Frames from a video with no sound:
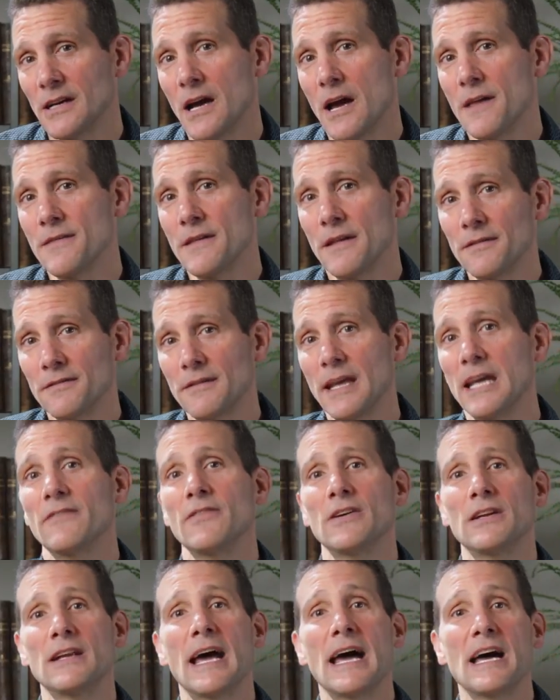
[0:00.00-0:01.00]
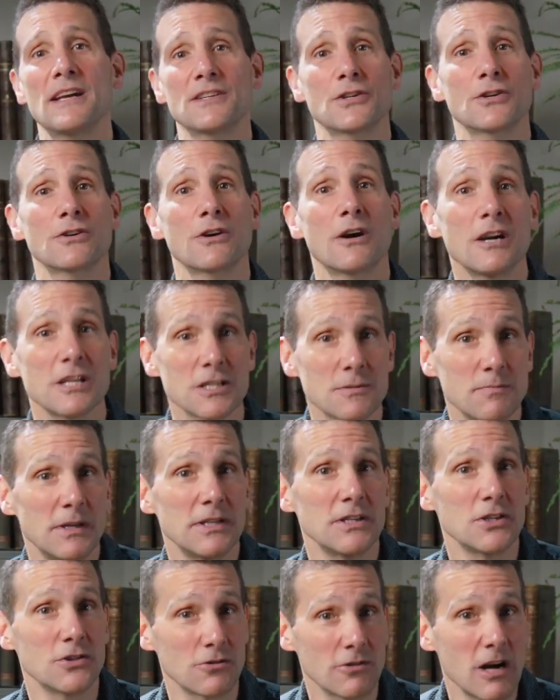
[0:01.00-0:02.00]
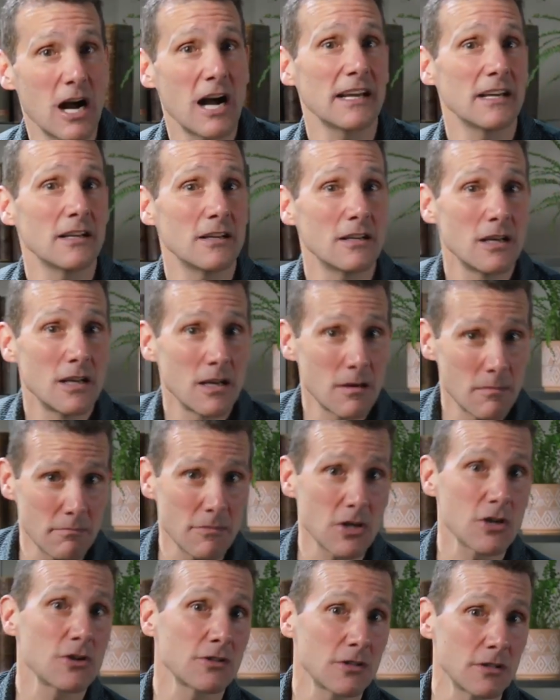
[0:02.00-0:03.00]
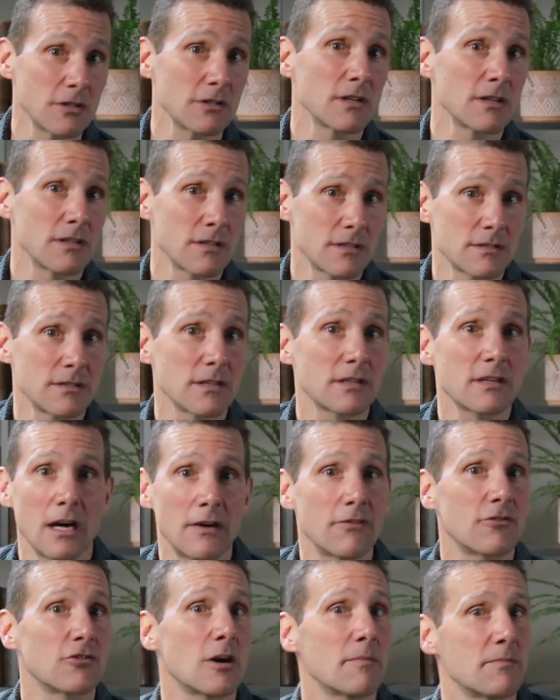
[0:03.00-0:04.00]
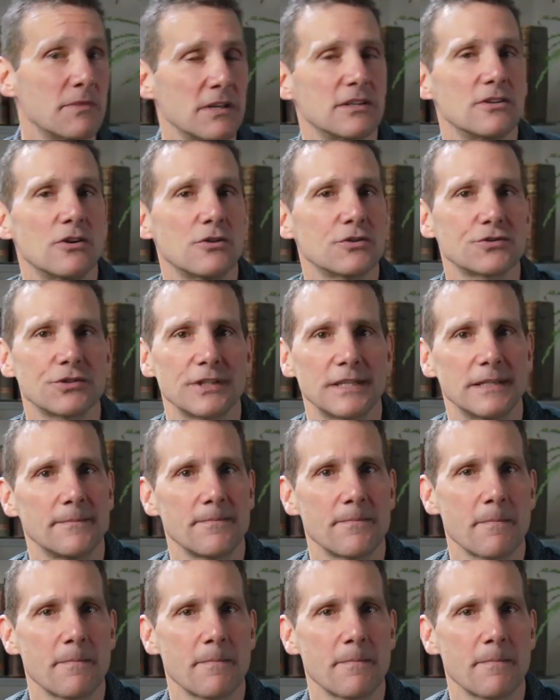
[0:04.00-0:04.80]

And then David has her husband Uriah murdered to cover up the adultery.